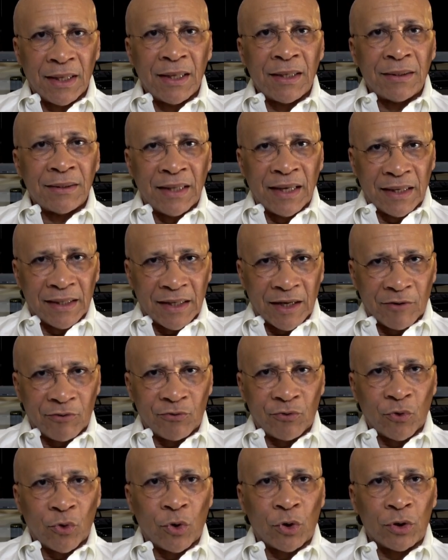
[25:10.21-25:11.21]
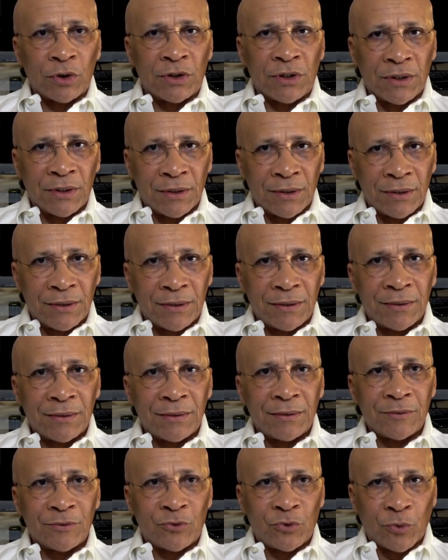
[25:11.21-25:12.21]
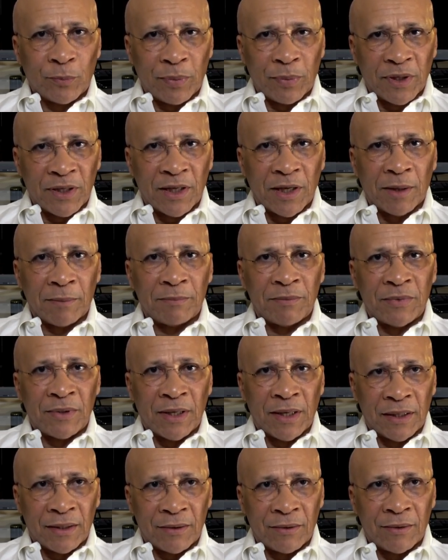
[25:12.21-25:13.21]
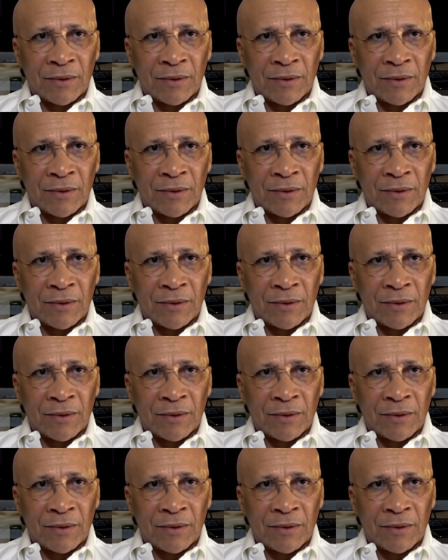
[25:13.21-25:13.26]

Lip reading: They can afford to pay their